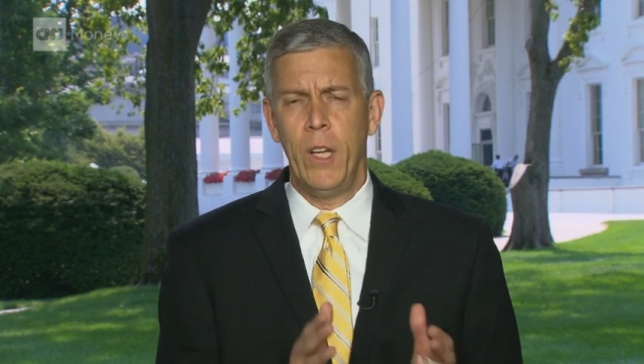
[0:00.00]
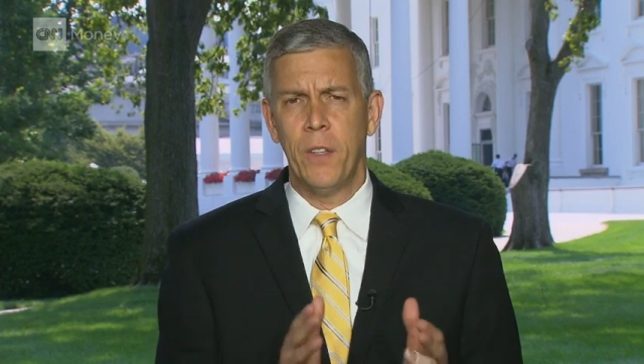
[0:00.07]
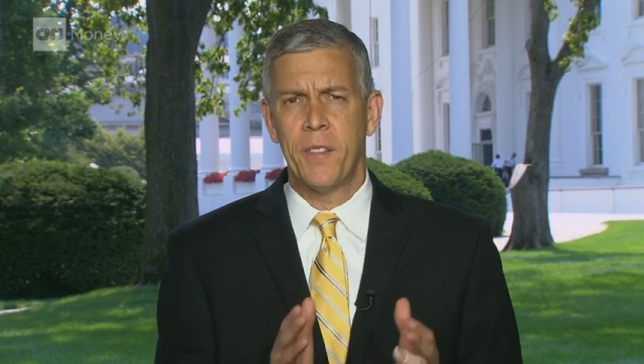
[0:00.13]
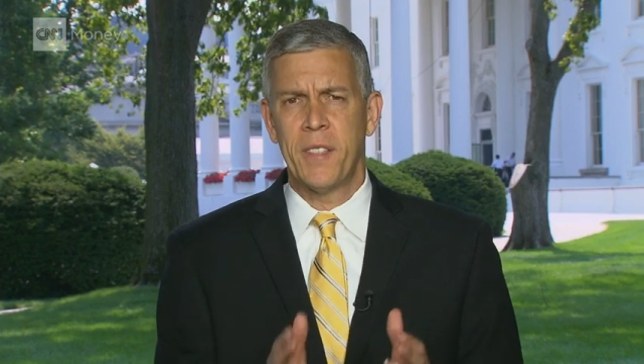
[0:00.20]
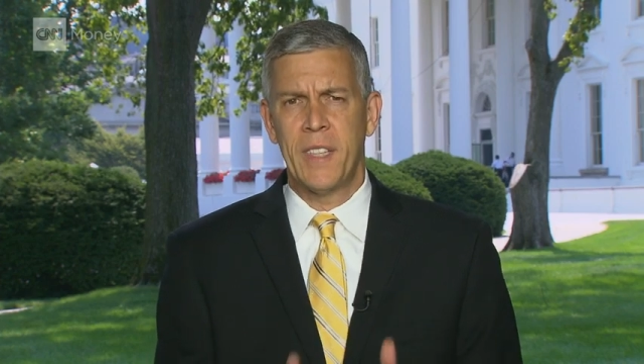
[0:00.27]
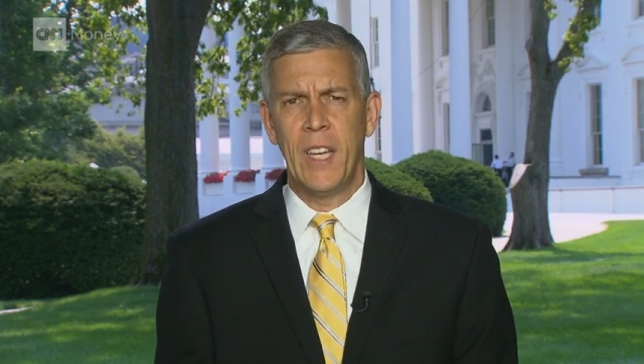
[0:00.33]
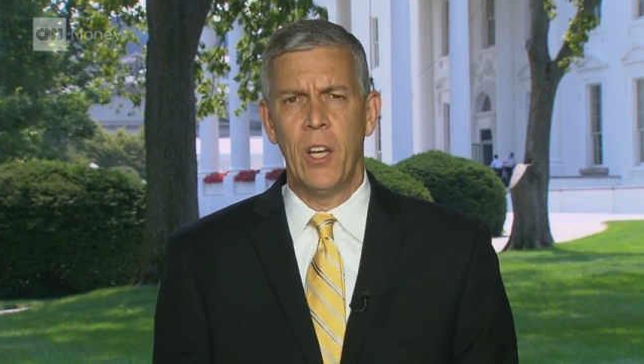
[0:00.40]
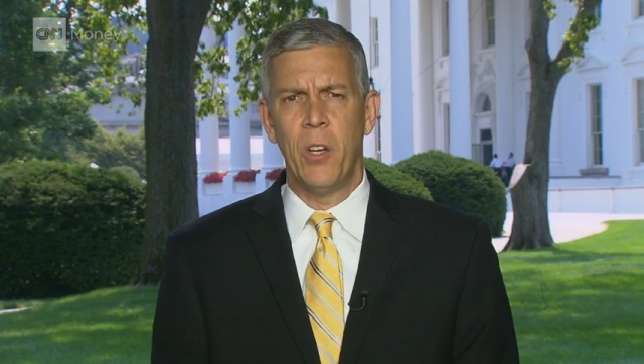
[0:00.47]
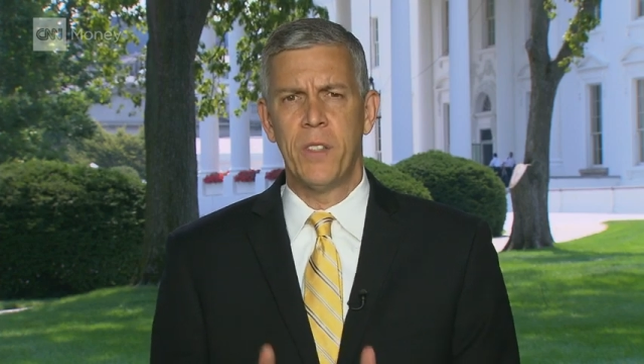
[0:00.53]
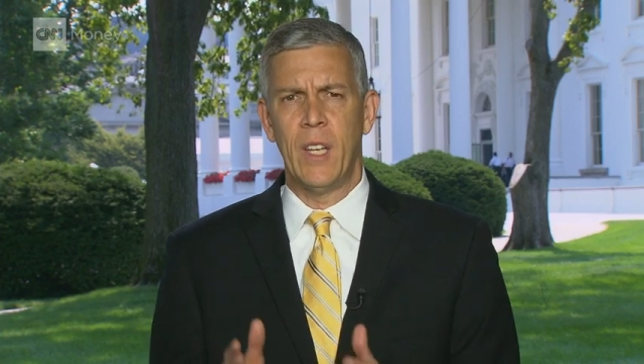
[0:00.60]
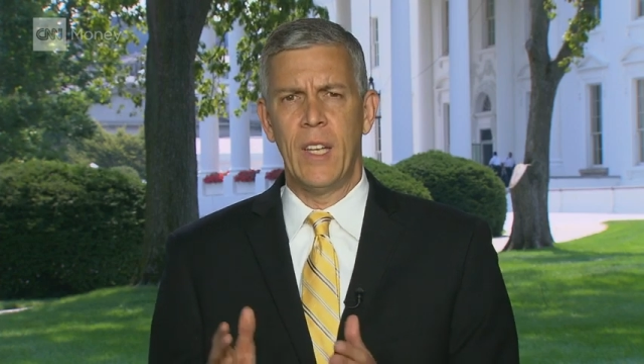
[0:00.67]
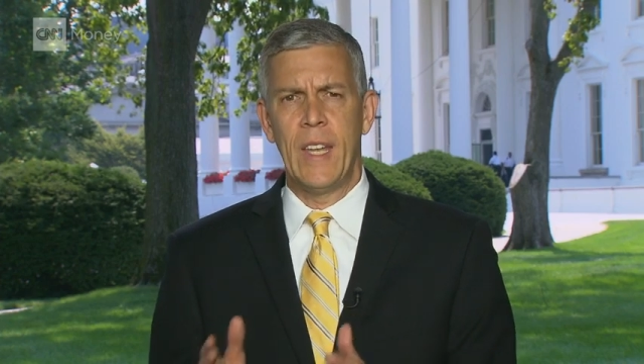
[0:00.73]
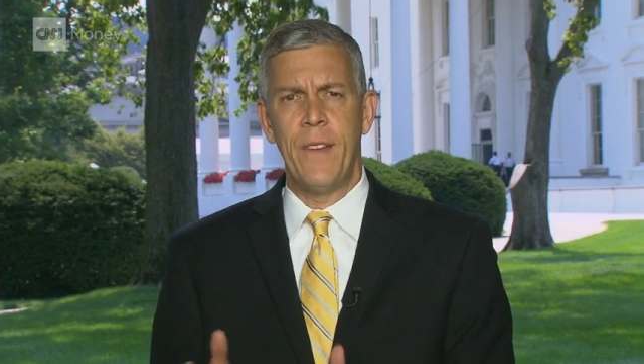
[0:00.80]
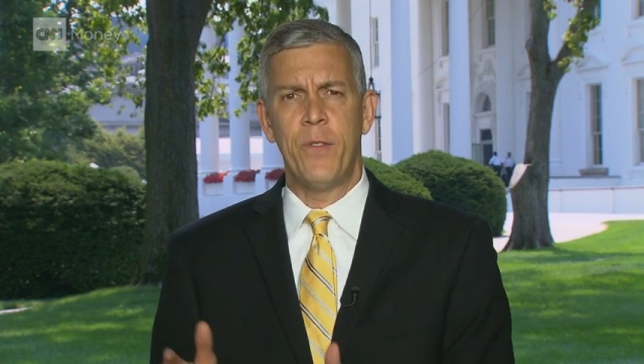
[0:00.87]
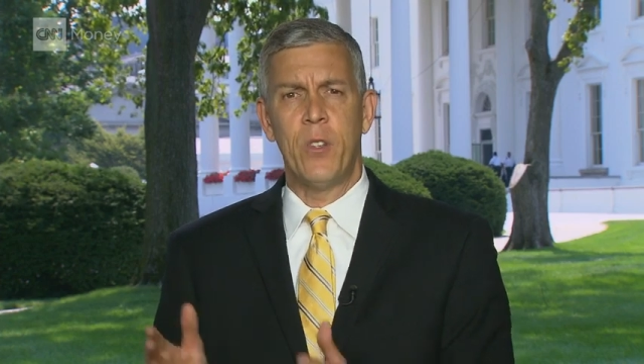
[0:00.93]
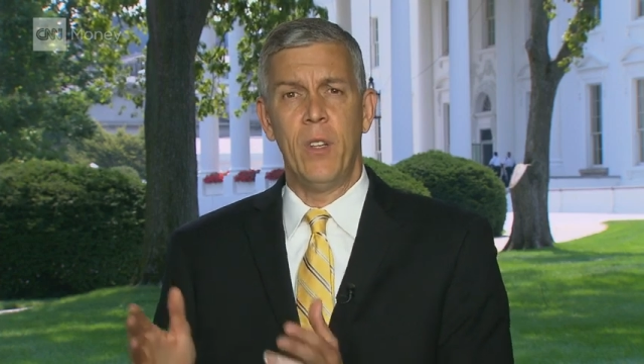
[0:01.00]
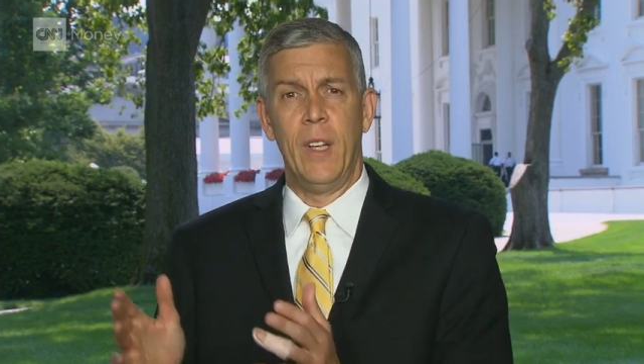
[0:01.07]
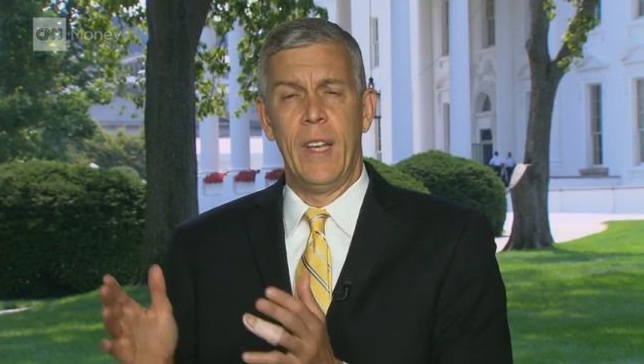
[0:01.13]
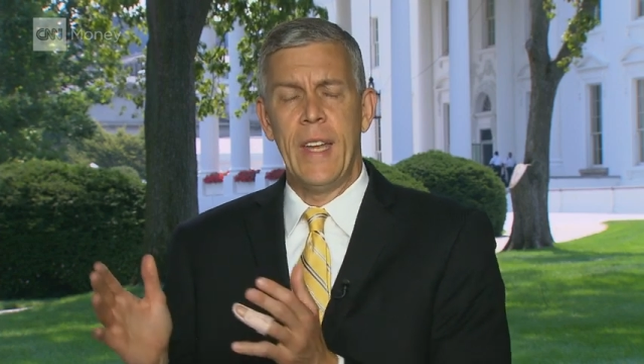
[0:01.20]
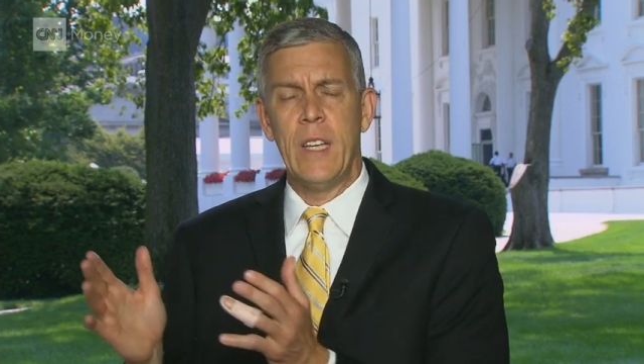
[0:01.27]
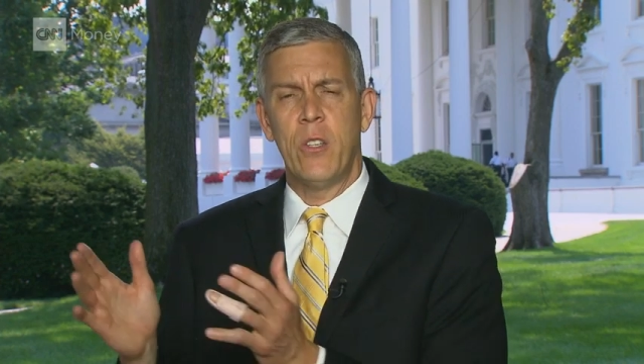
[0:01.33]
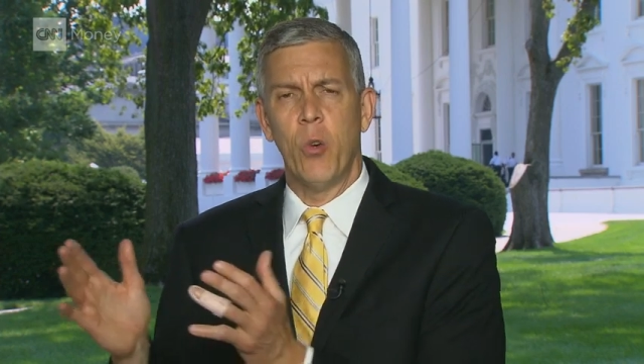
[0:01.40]
skills that
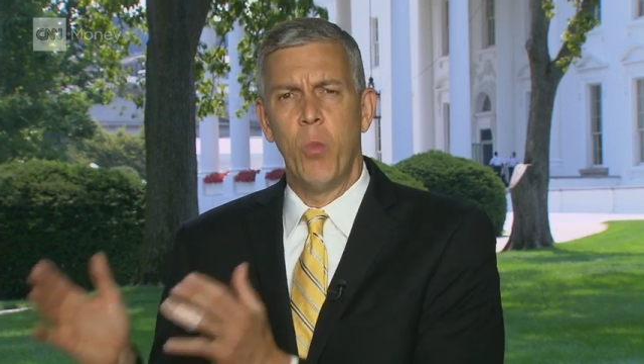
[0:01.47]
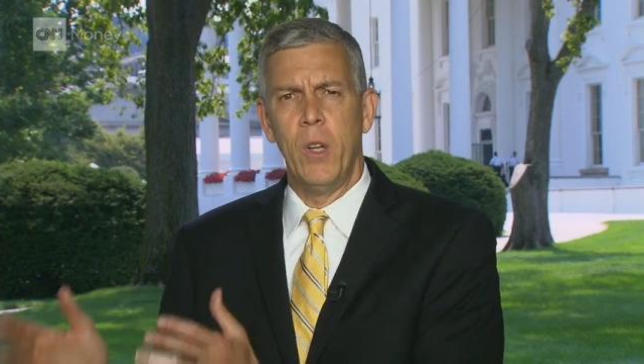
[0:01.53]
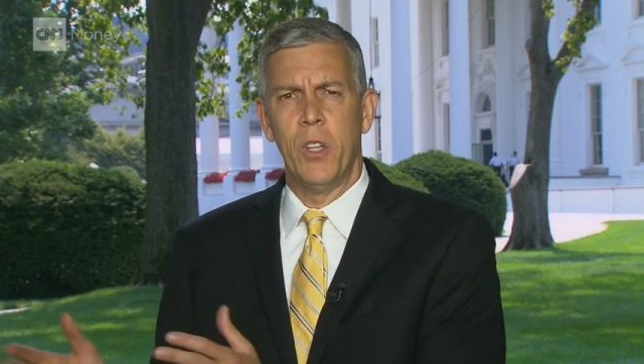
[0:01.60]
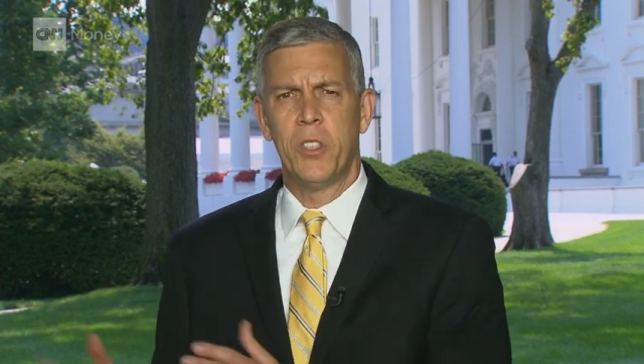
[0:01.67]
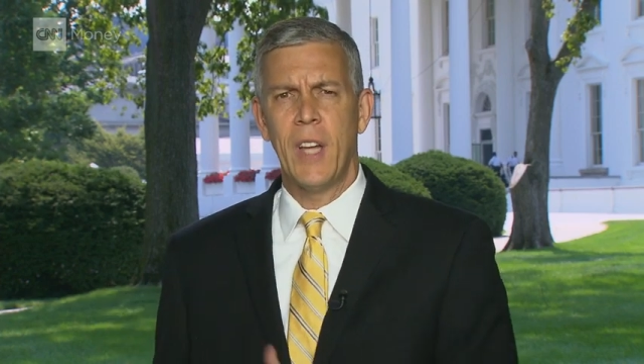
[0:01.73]
lead to a real